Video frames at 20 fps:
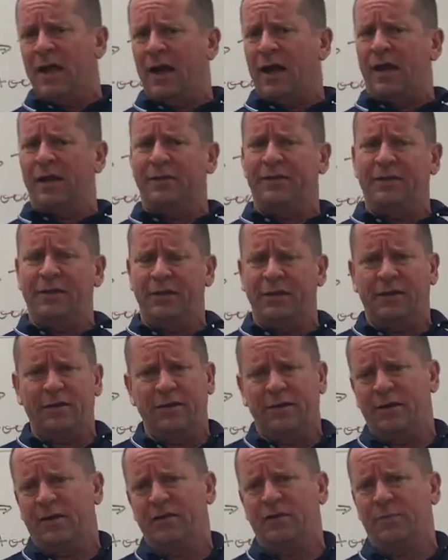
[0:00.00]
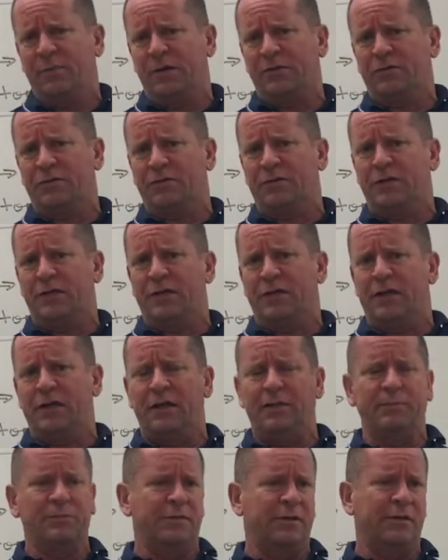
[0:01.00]
I think special
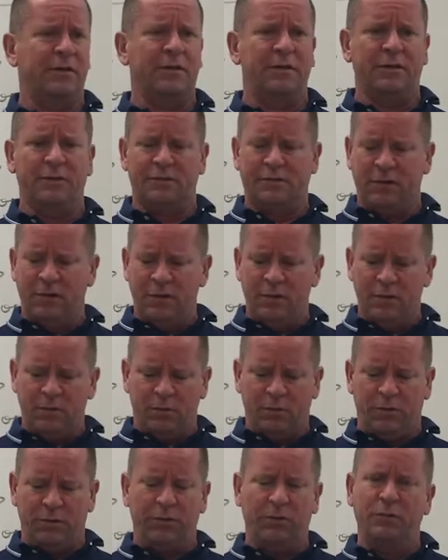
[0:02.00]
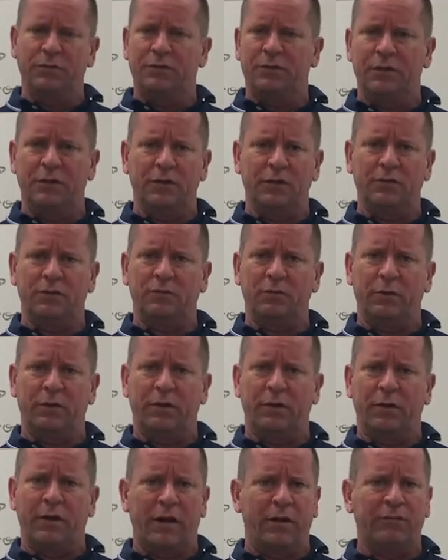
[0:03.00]
teams is one of those deals
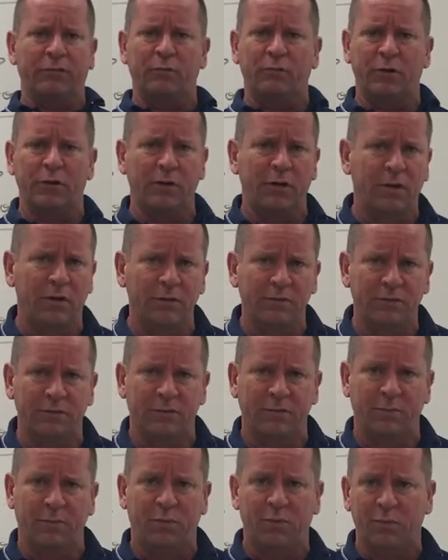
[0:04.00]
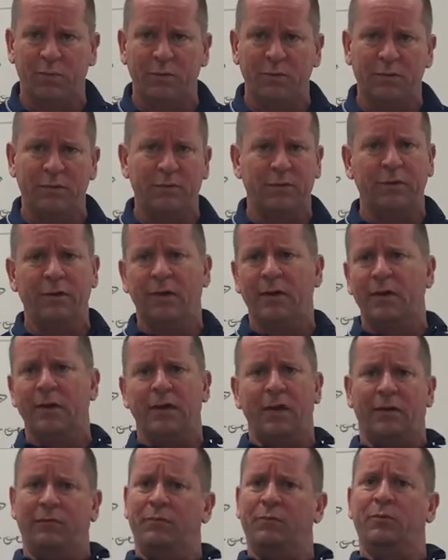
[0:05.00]
where everyone knows it's important.
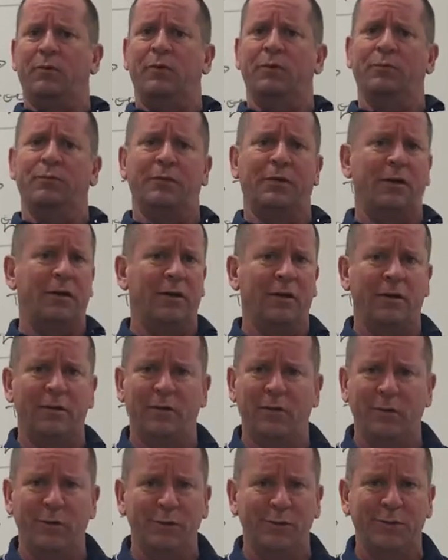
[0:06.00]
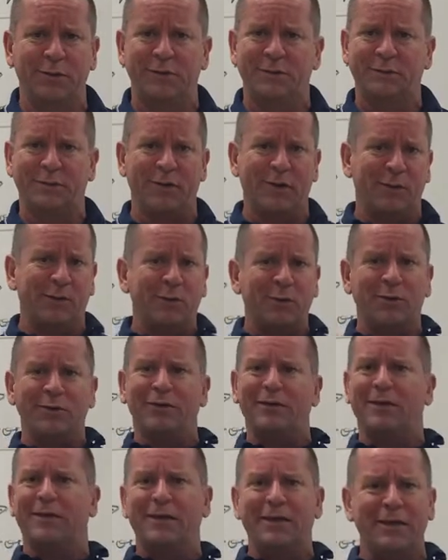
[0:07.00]
Everyone knows it's one of
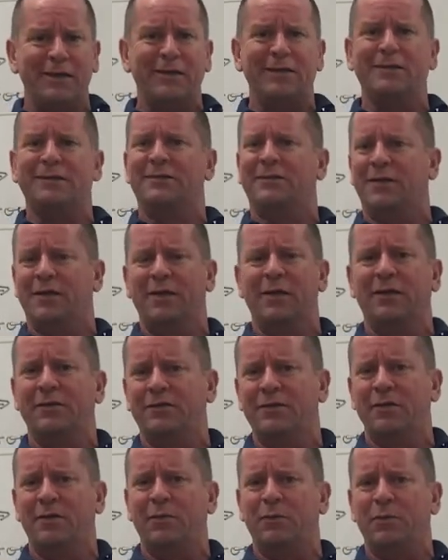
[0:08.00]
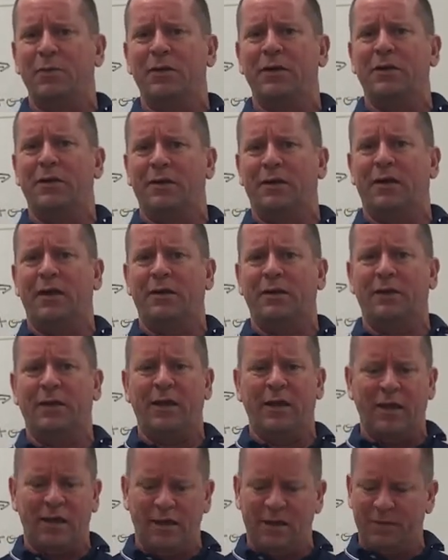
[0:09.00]
the keys to winning a lot of
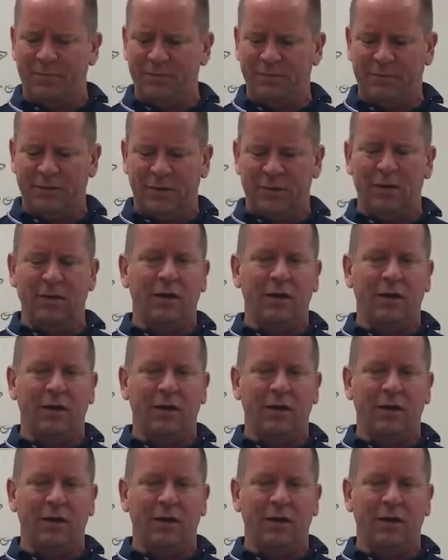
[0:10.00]
games.